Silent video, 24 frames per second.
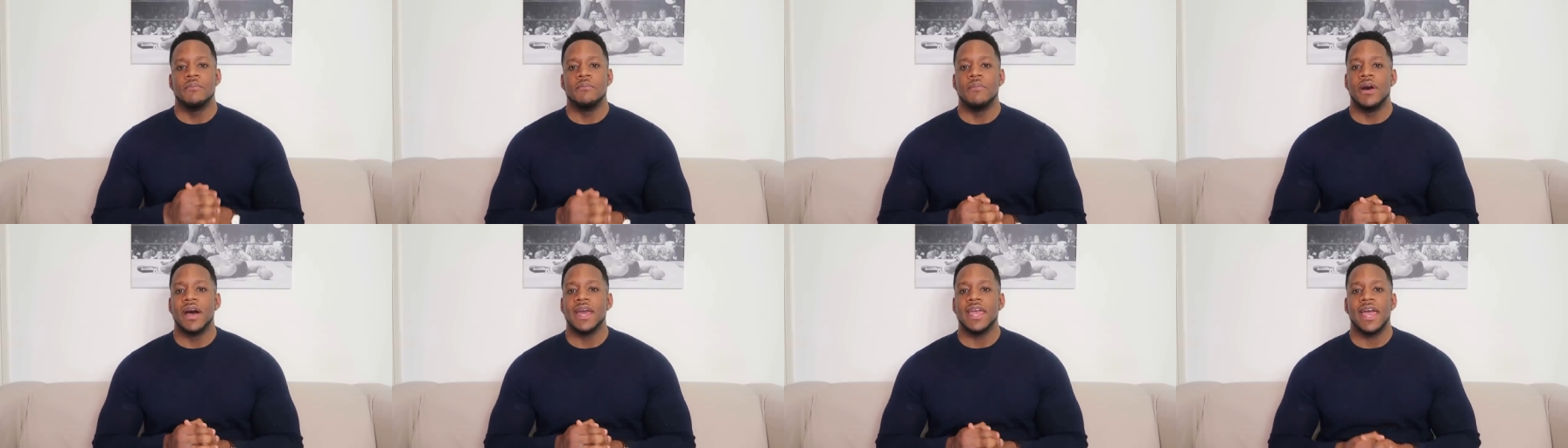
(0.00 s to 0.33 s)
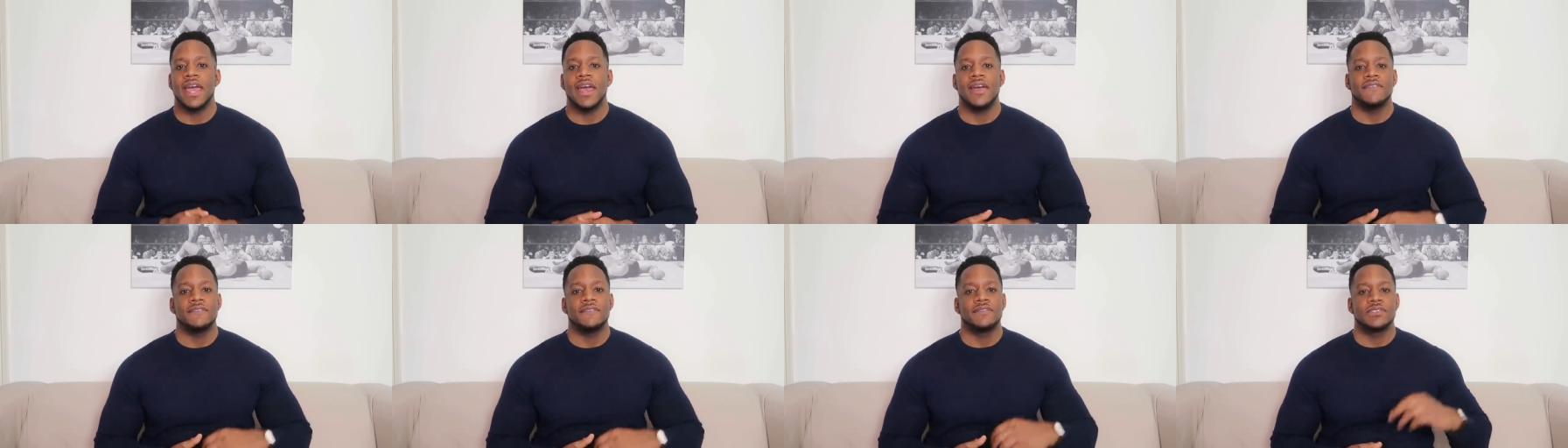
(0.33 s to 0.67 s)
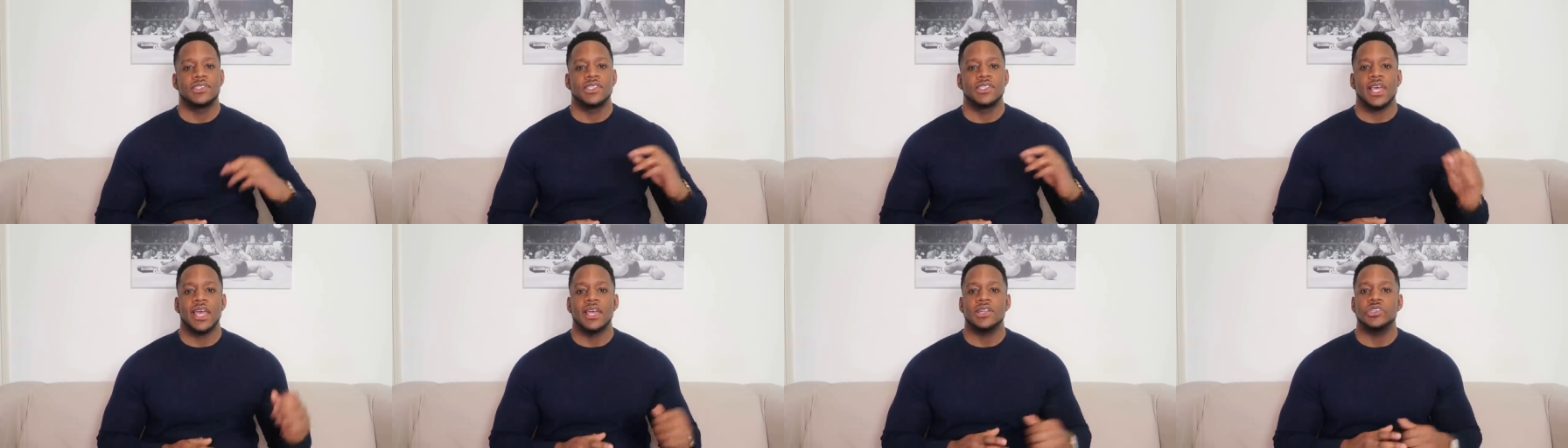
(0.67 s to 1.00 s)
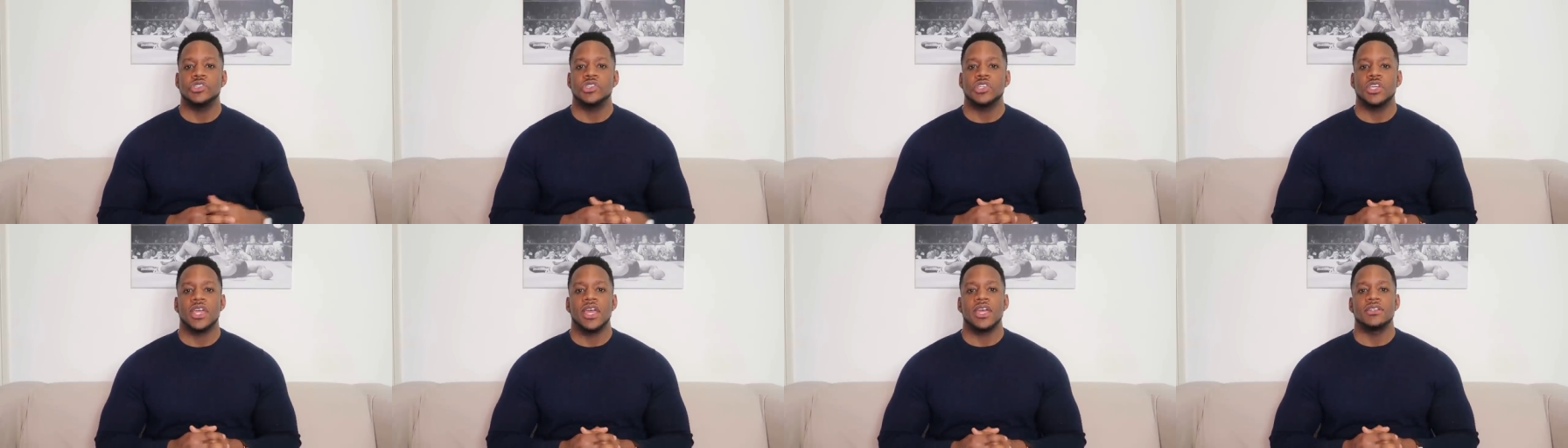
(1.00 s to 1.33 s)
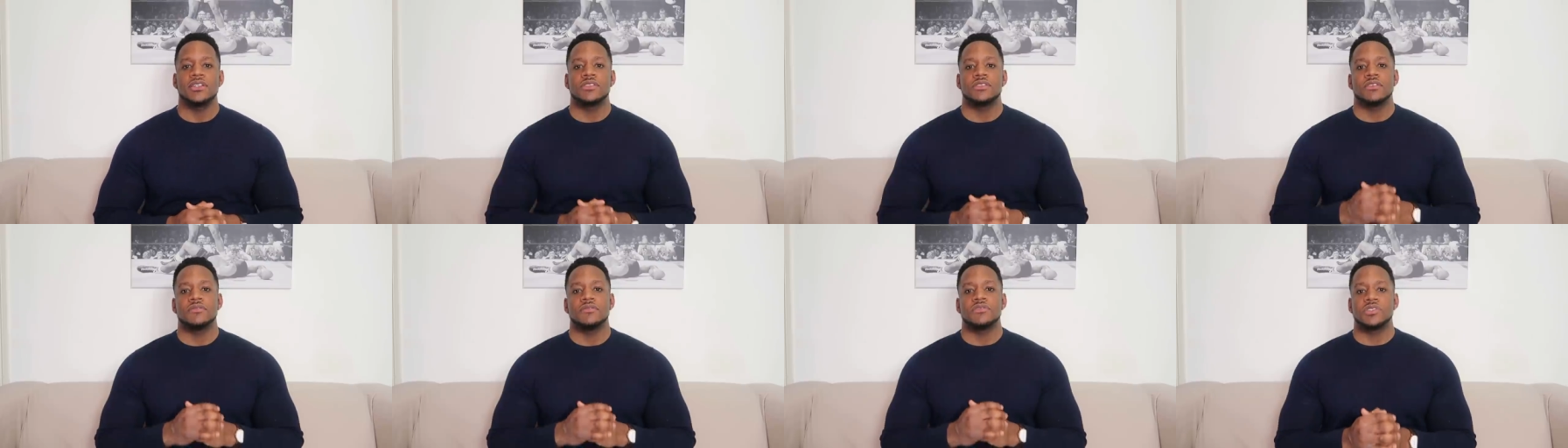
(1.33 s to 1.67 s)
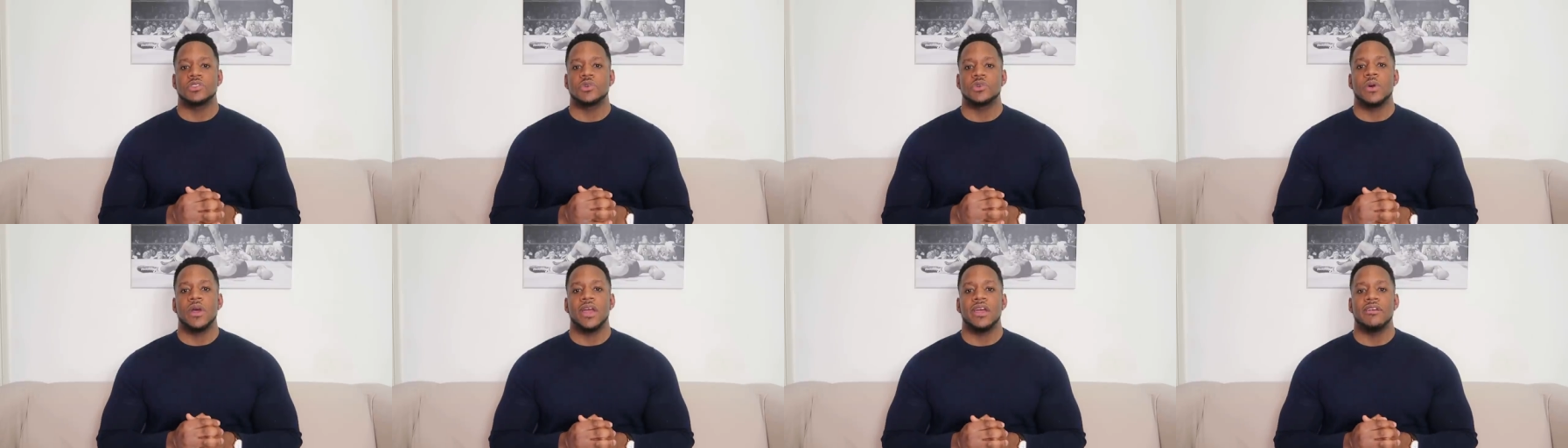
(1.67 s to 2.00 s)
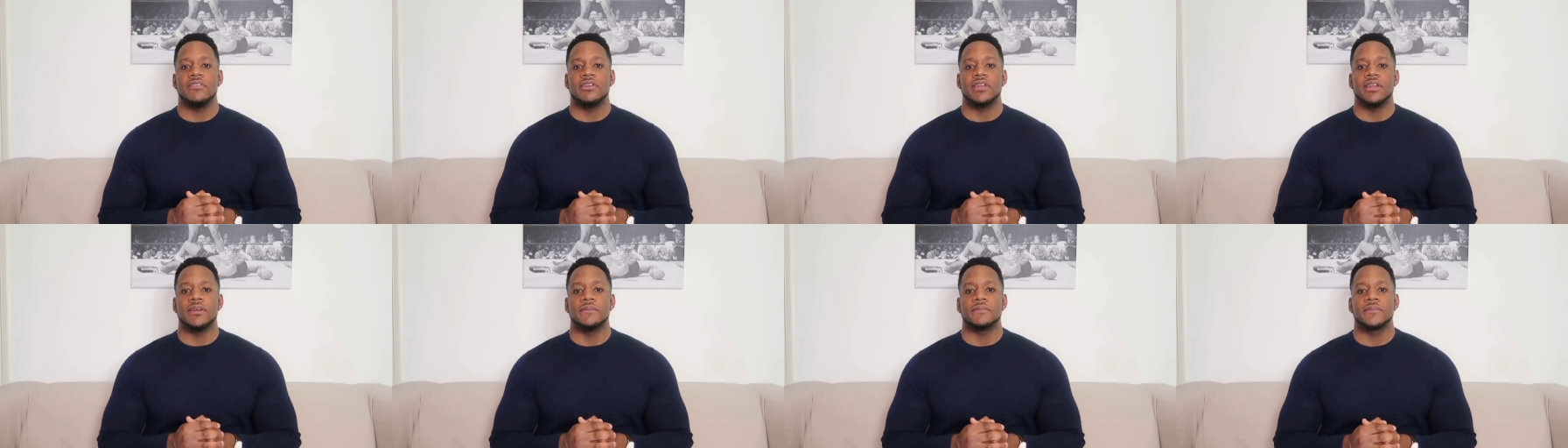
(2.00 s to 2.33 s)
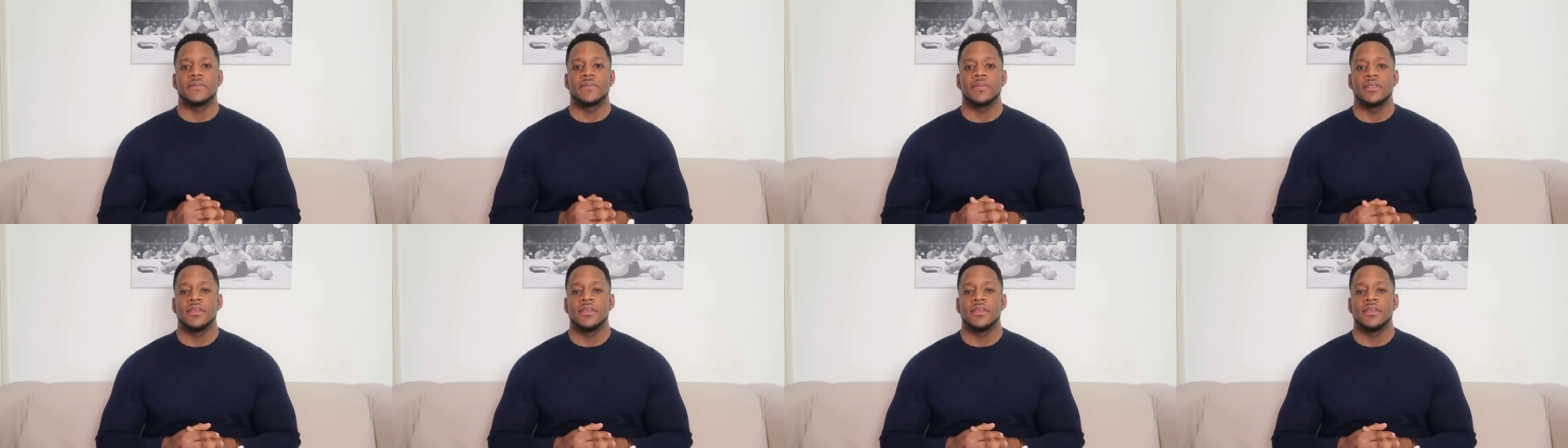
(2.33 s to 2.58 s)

might have 10 shares of Square in it.